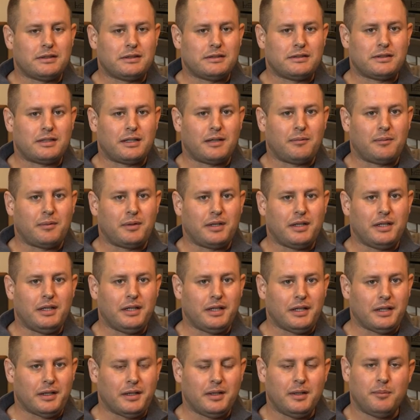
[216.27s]
some
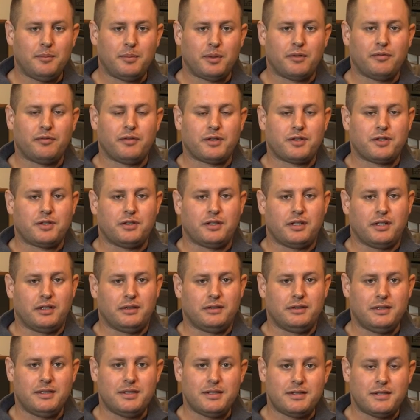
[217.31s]
really professional
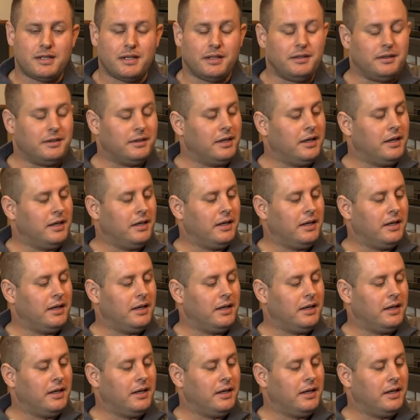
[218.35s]
decent